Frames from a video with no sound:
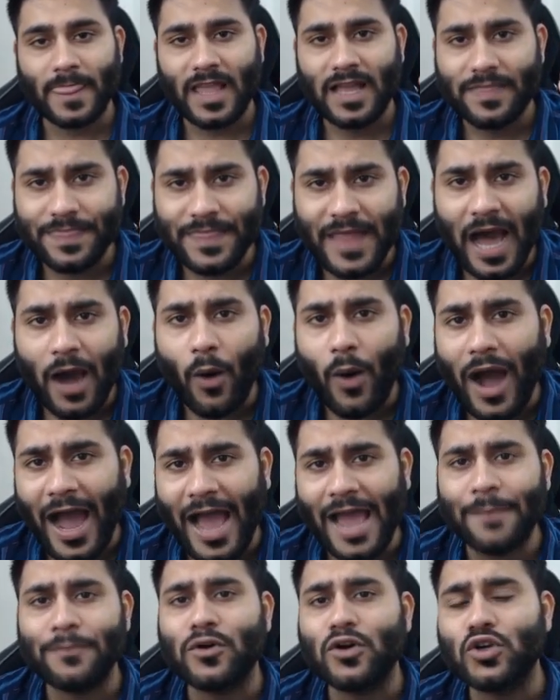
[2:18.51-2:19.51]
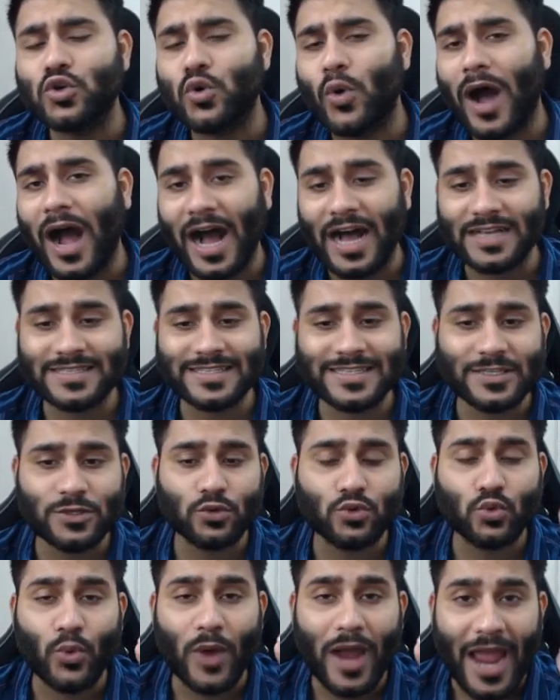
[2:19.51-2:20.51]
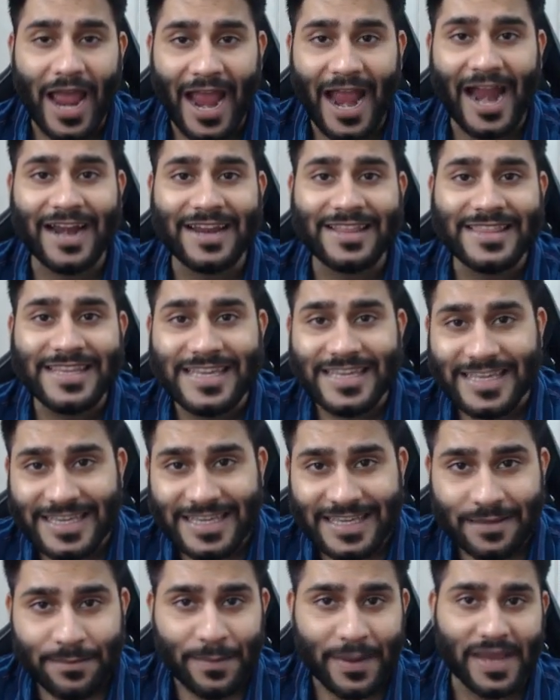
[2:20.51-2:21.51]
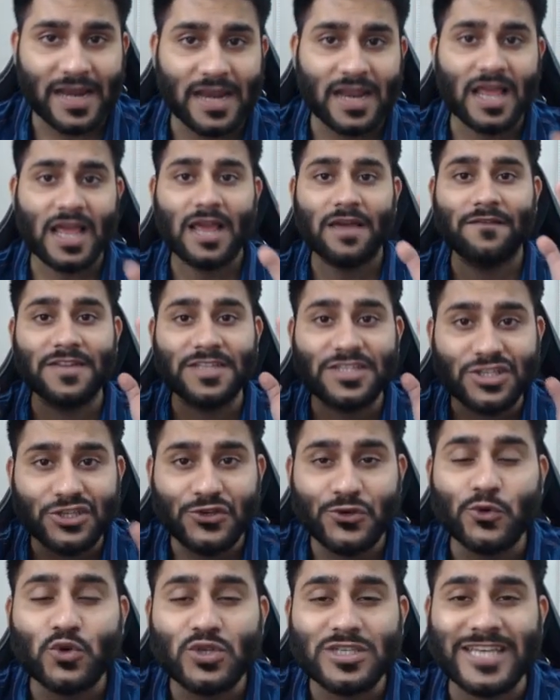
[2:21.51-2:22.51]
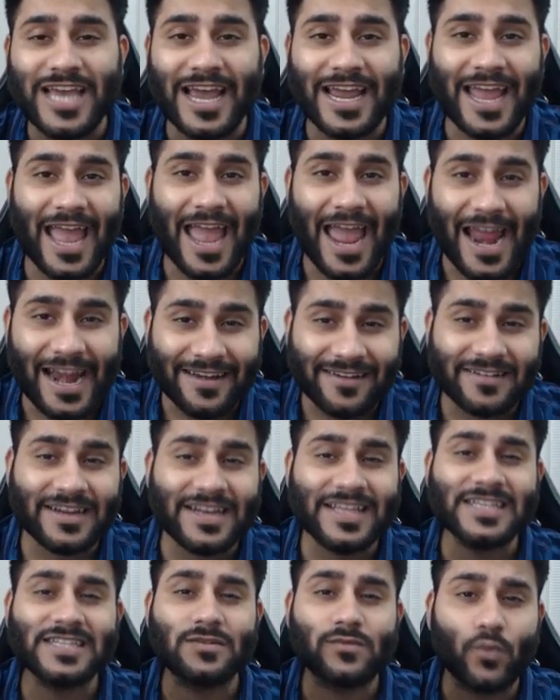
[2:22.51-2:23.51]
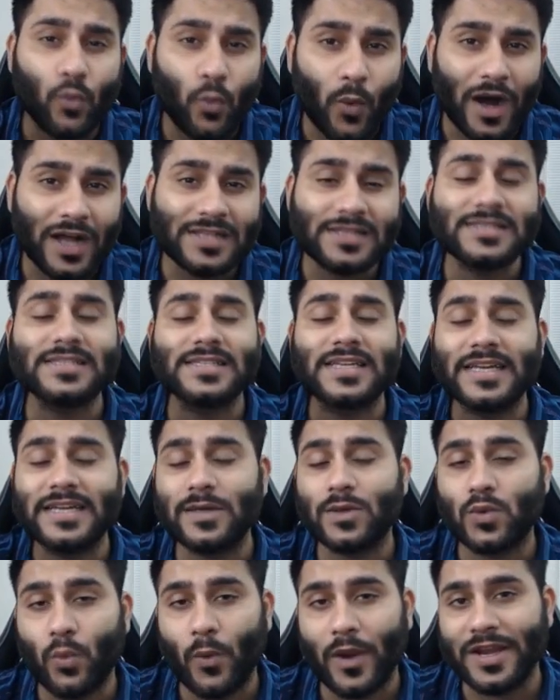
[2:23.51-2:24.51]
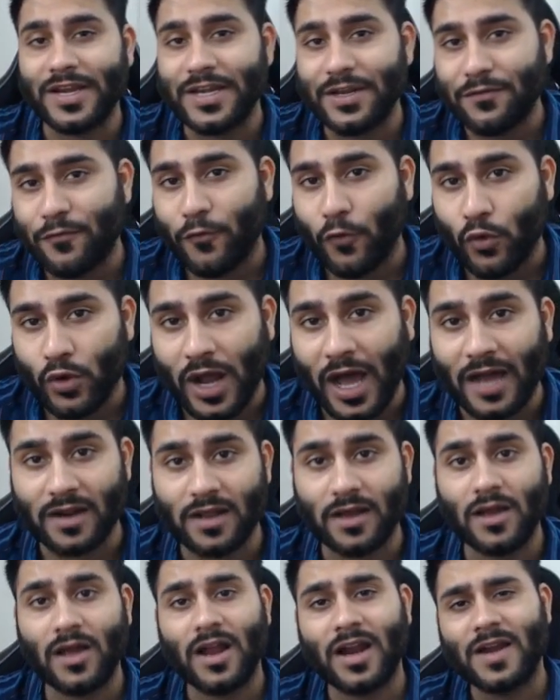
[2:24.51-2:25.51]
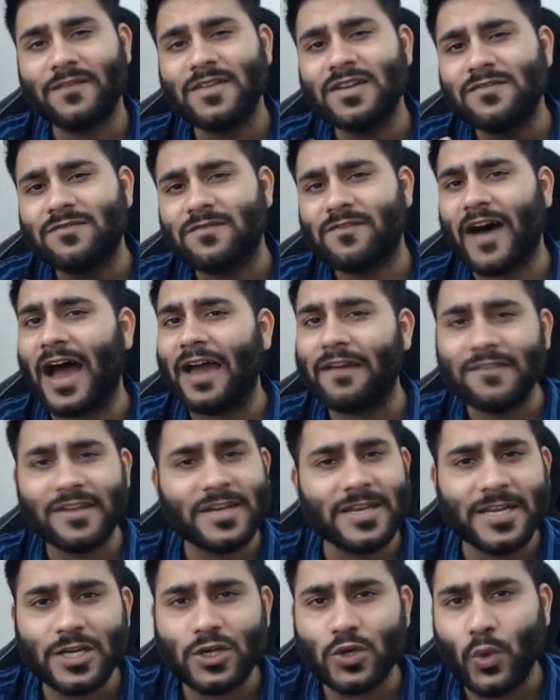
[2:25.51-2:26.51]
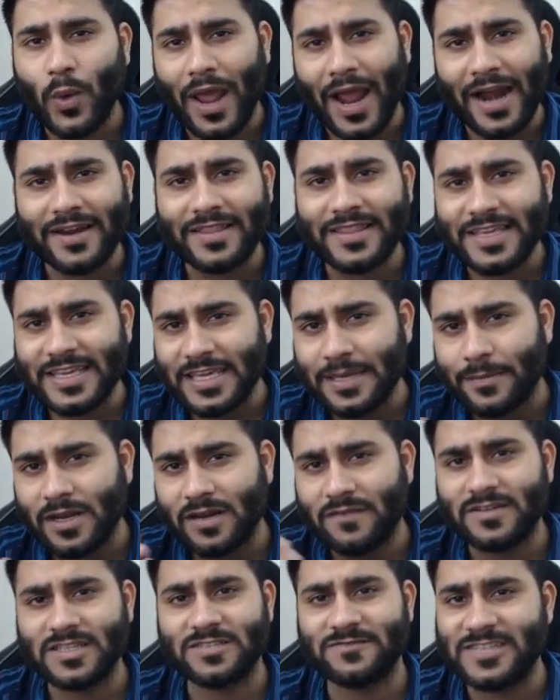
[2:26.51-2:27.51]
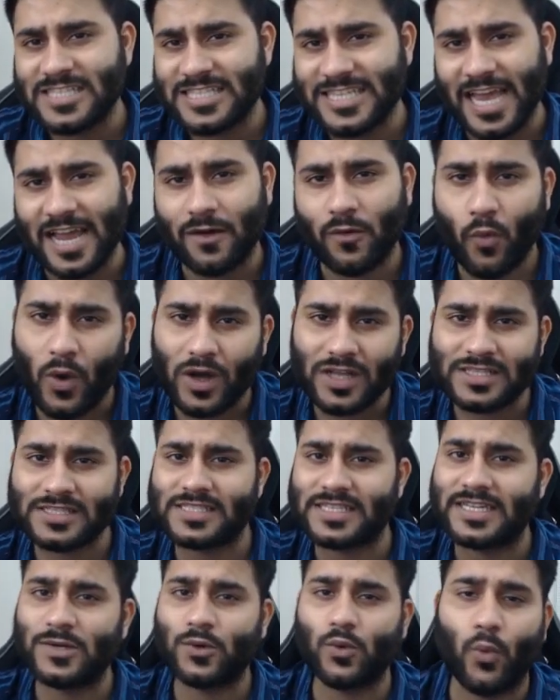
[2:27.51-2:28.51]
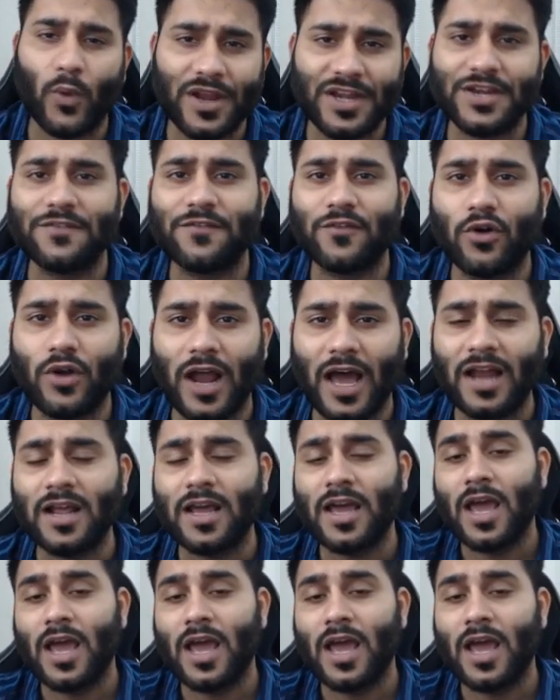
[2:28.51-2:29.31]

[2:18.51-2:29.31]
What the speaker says: Now I'm going to ask you to add the email which you check at least once in 24 hours. I mean, why we need to add the email which we check once in 24 hours?